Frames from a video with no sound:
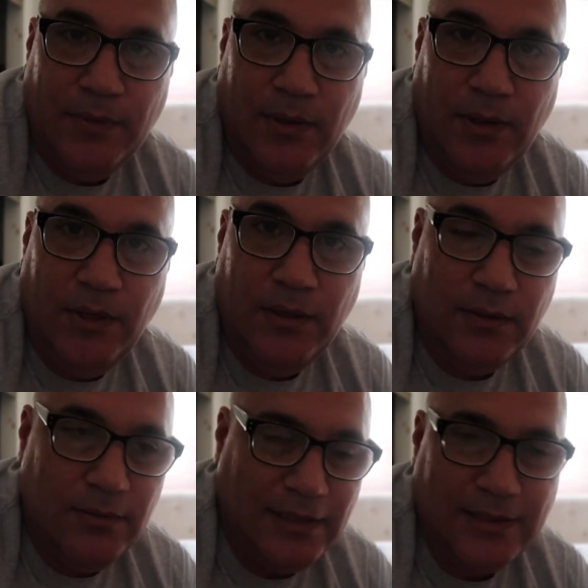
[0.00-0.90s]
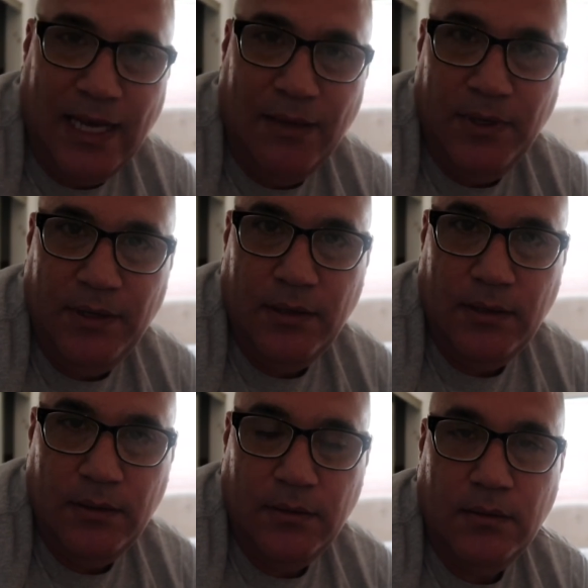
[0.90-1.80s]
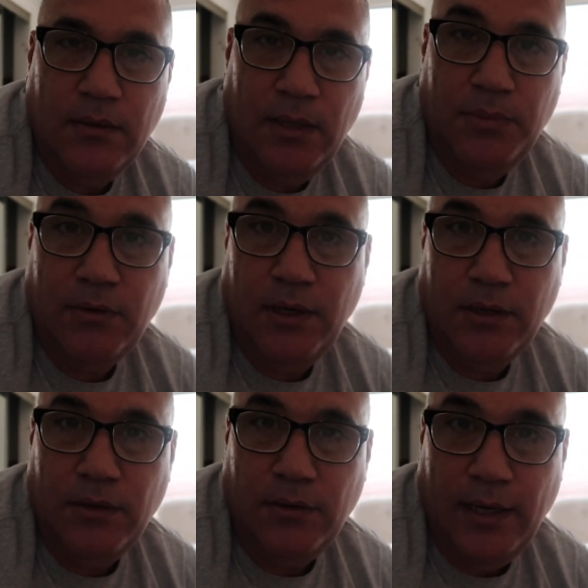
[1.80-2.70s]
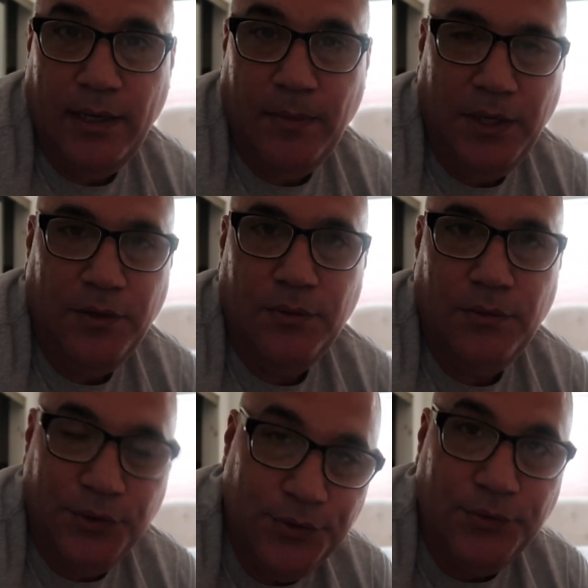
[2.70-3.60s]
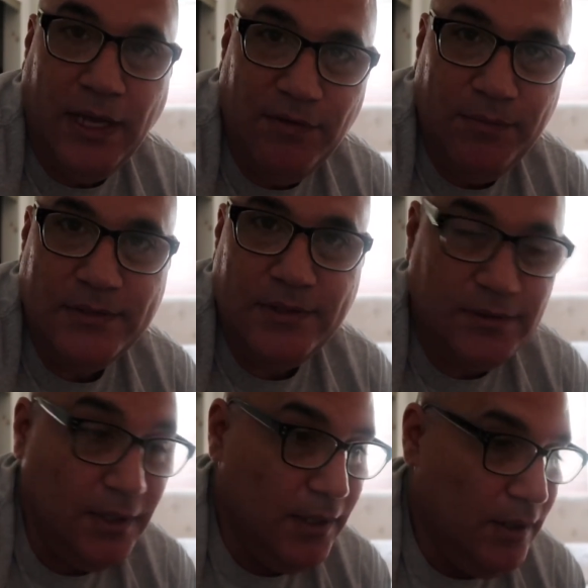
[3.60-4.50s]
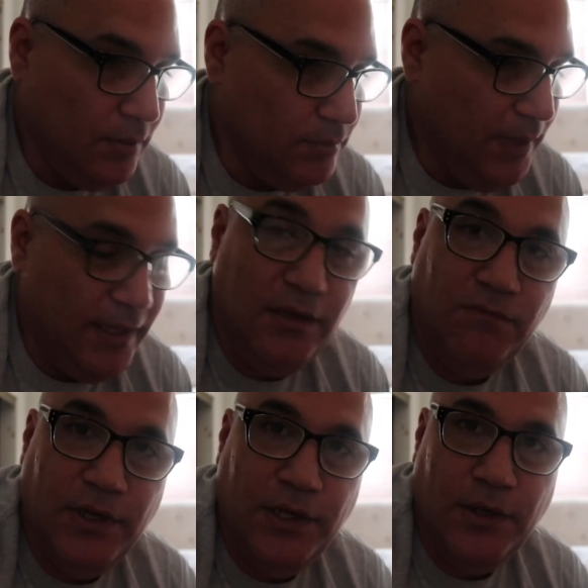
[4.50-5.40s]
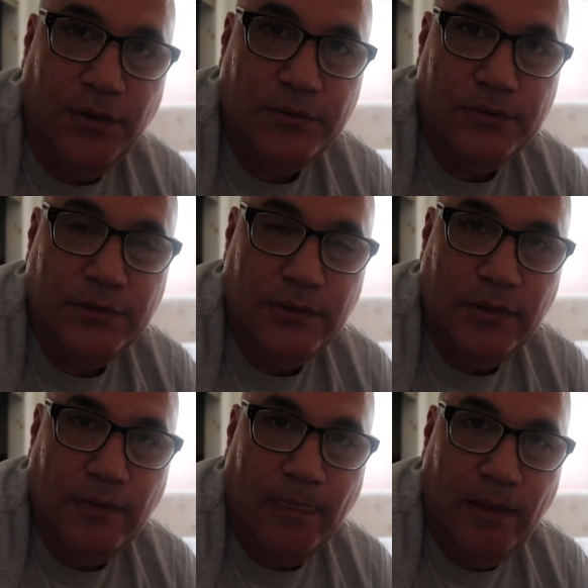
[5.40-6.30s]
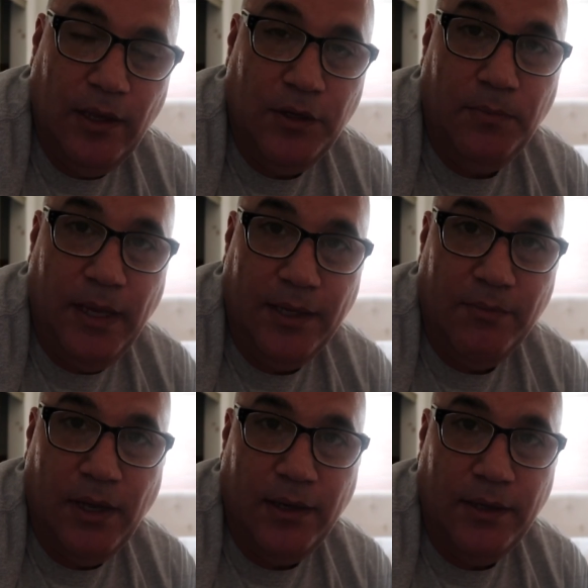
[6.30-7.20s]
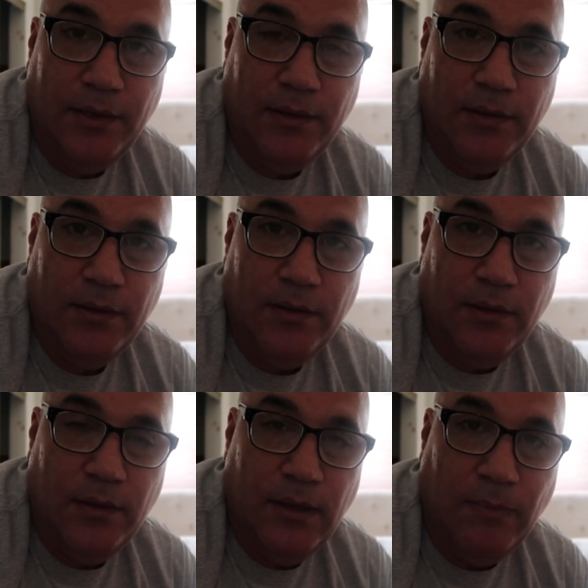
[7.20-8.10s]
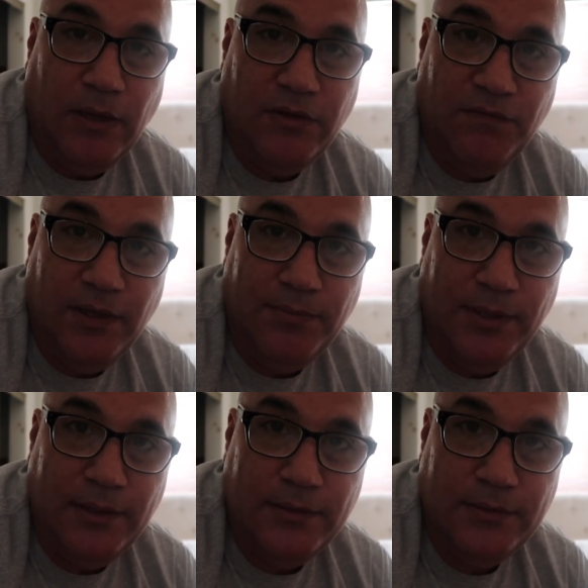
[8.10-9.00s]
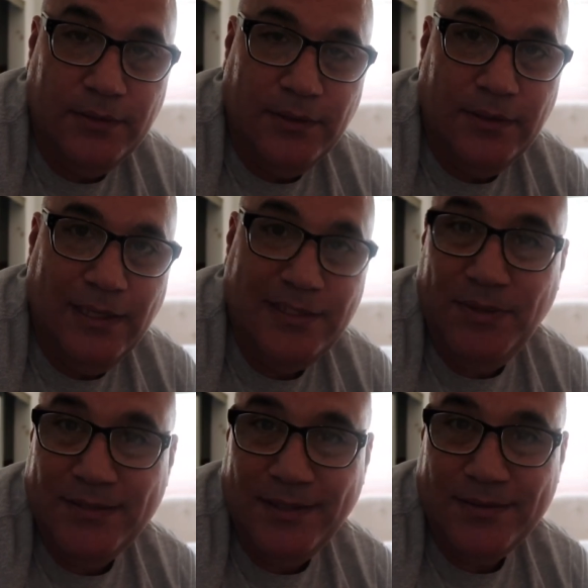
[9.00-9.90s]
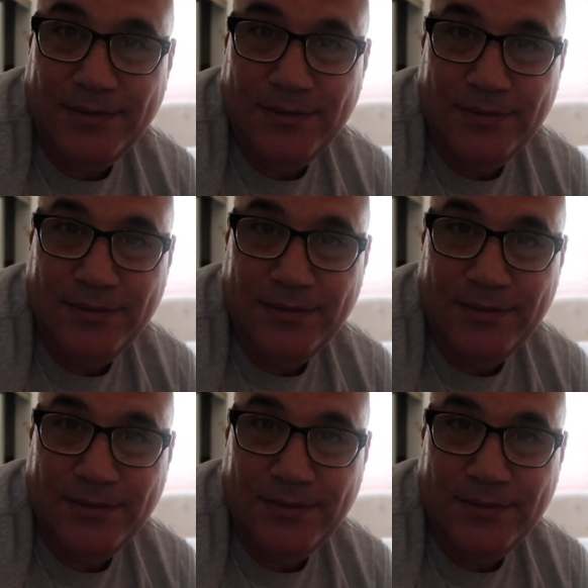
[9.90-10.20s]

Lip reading: I mean, that's kind of being hypocritical, right? I mean, you do have a business. Making videos and you're making money about the Philippines is a business,